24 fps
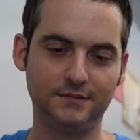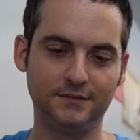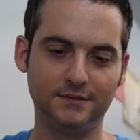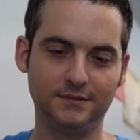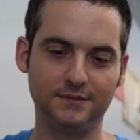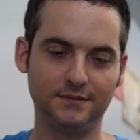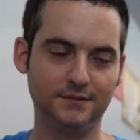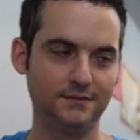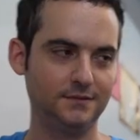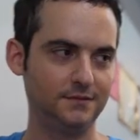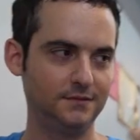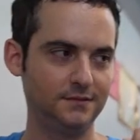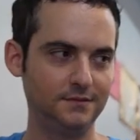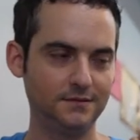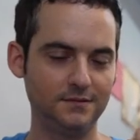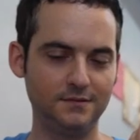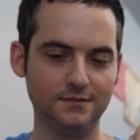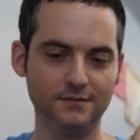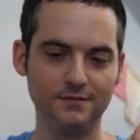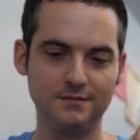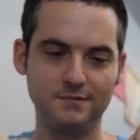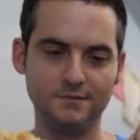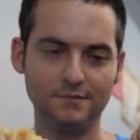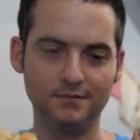
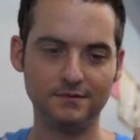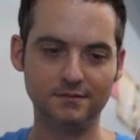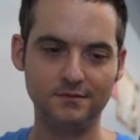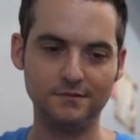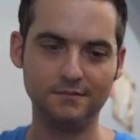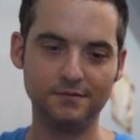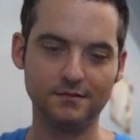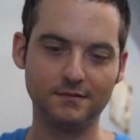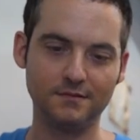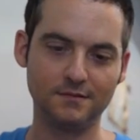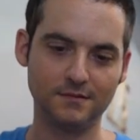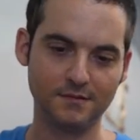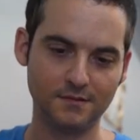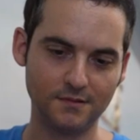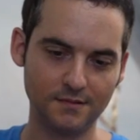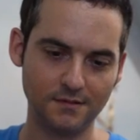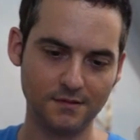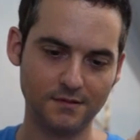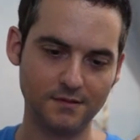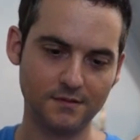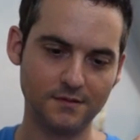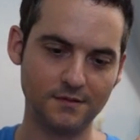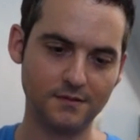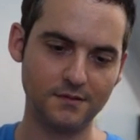
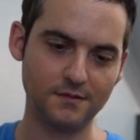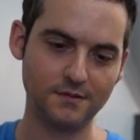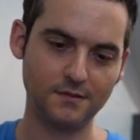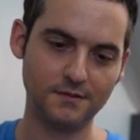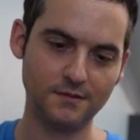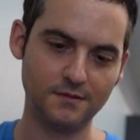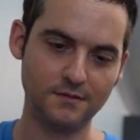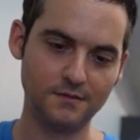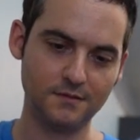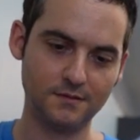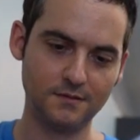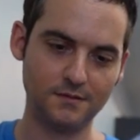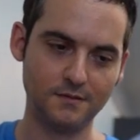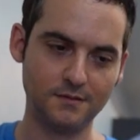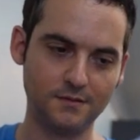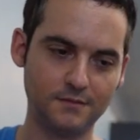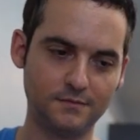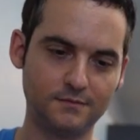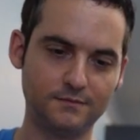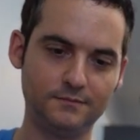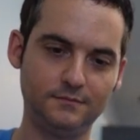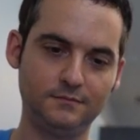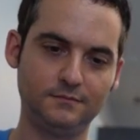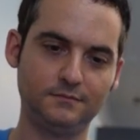
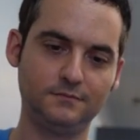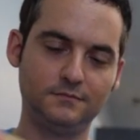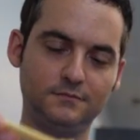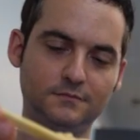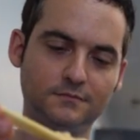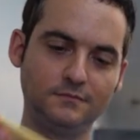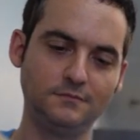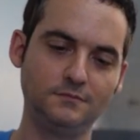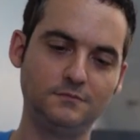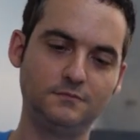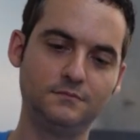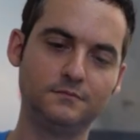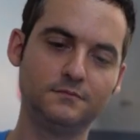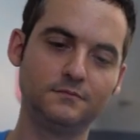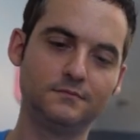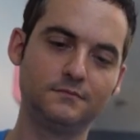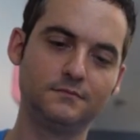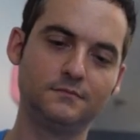[no speech]